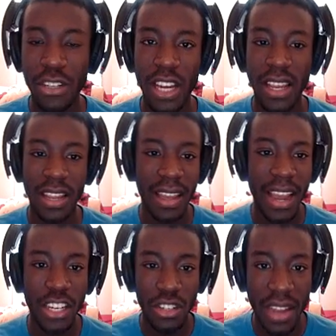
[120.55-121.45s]
checking
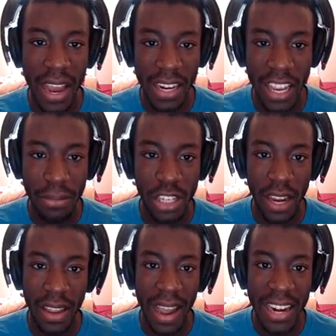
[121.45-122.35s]
guys you gotta keep
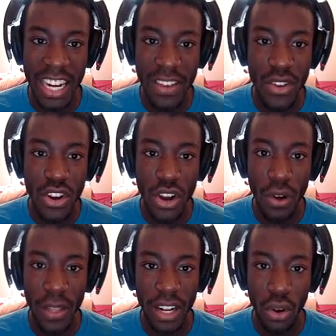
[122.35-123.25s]
checking i didn't even
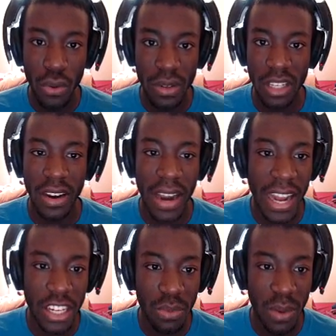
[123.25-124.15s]
know that door was there i
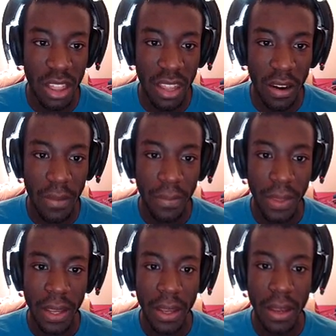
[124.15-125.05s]
just went there
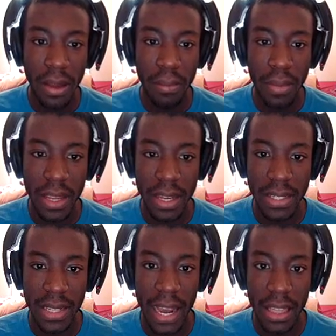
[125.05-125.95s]

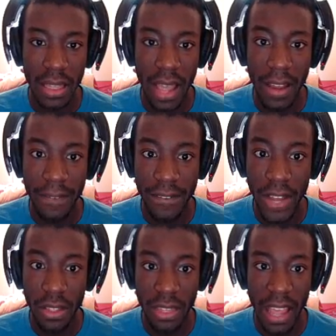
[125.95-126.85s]
because i i
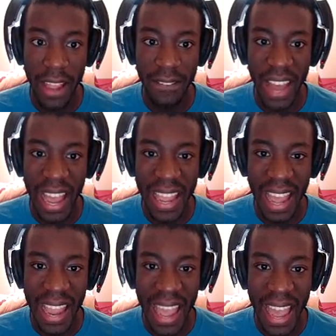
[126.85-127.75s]
felt i i,
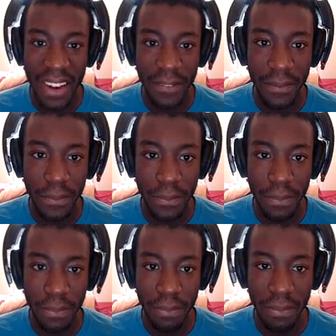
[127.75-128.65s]
I had a
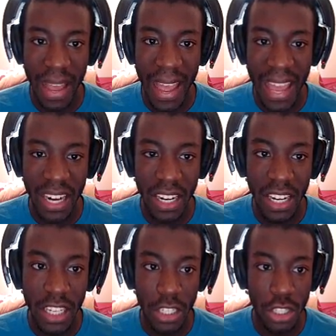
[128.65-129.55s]
i had a
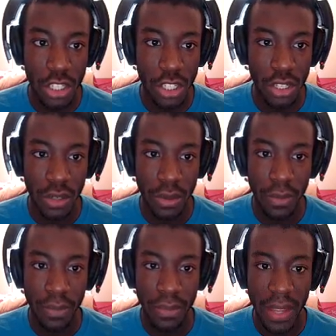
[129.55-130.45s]
hunch
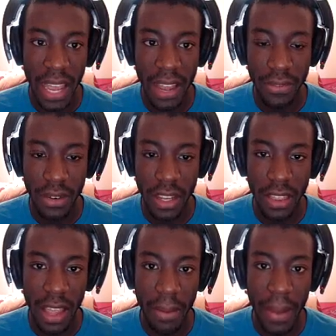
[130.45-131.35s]
ah
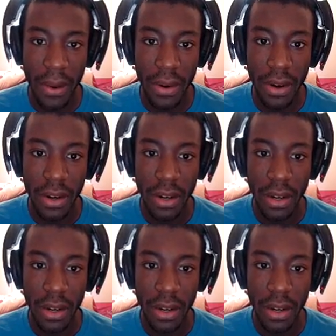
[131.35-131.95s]
forget that power